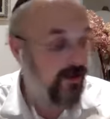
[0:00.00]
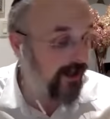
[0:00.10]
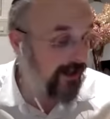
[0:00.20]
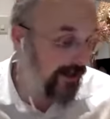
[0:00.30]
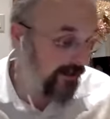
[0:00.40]

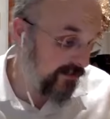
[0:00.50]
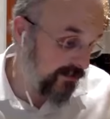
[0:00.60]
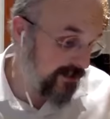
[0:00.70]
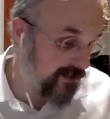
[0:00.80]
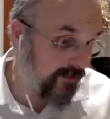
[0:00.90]
I, I, there
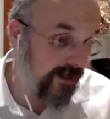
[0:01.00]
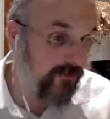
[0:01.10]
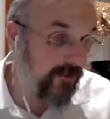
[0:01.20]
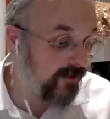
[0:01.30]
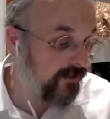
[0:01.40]
is on my
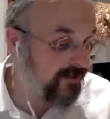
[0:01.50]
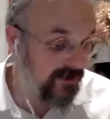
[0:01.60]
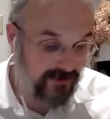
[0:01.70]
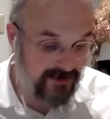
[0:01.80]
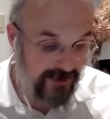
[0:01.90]
Gemara. There's a
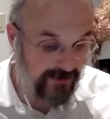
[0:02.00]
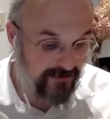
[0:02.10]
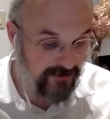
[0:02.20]
little Zion.